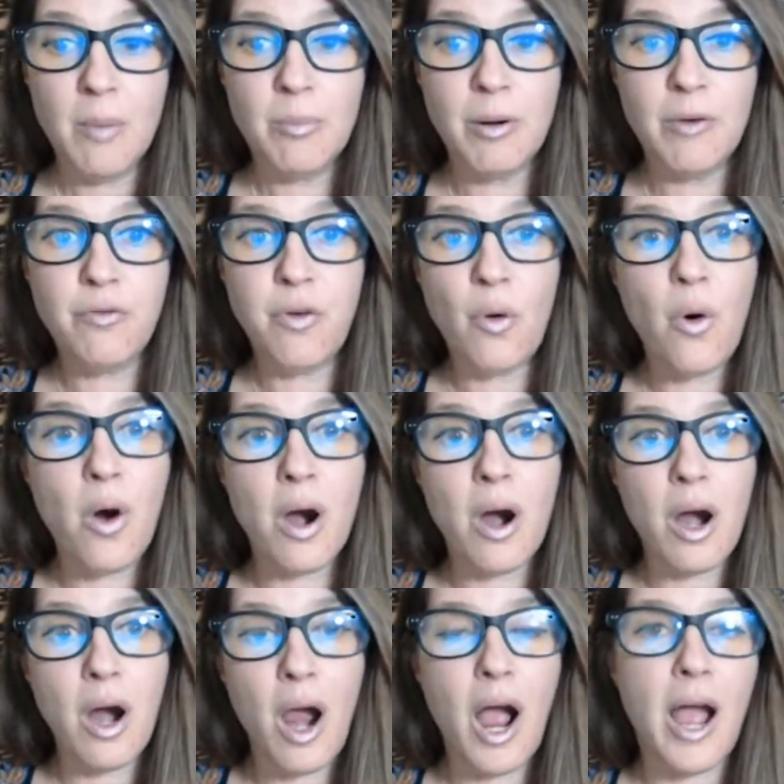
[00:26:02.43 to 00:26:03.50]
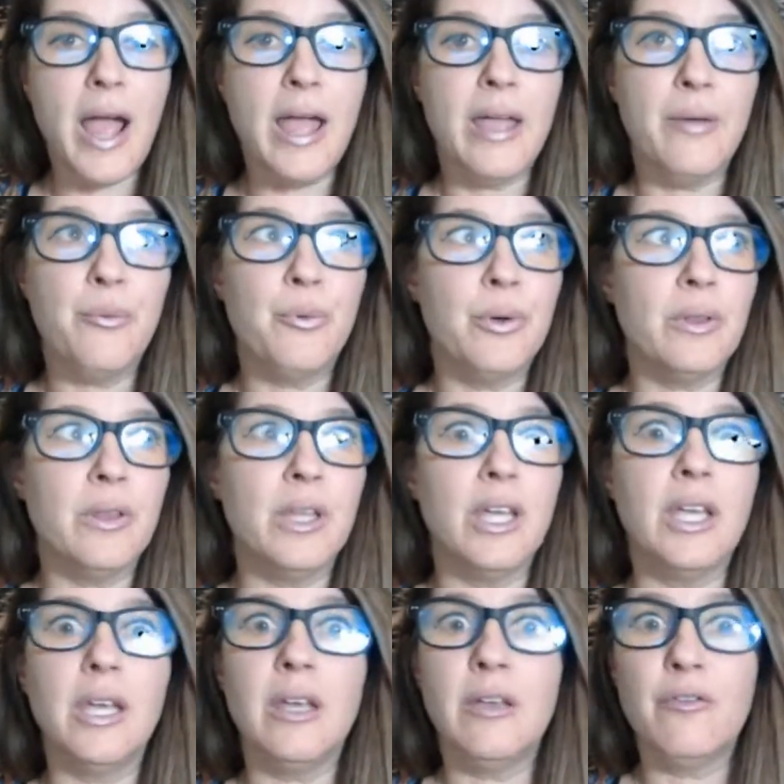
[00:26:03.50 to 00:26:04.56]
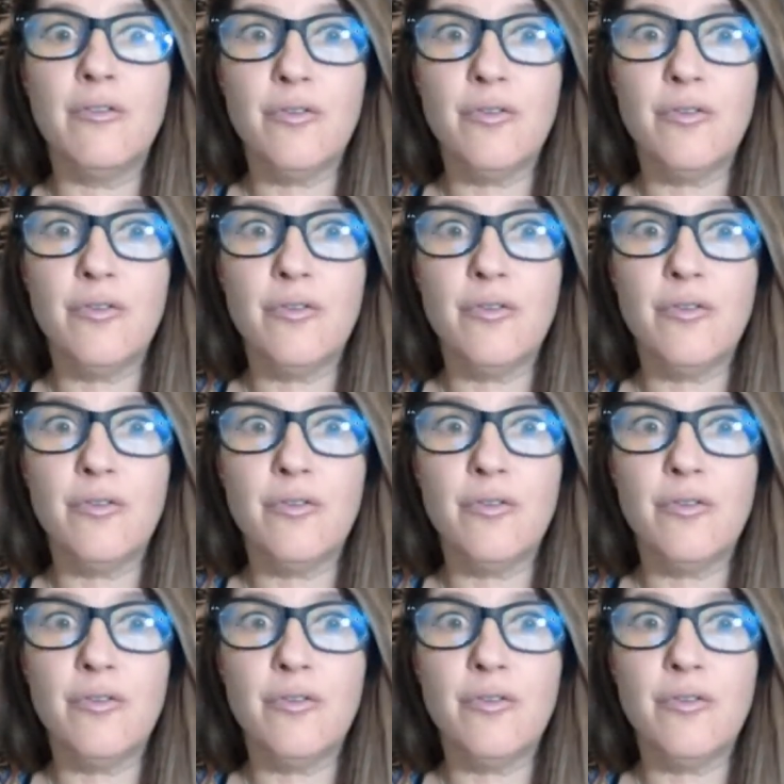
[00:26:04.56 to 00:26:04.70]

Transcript: before I really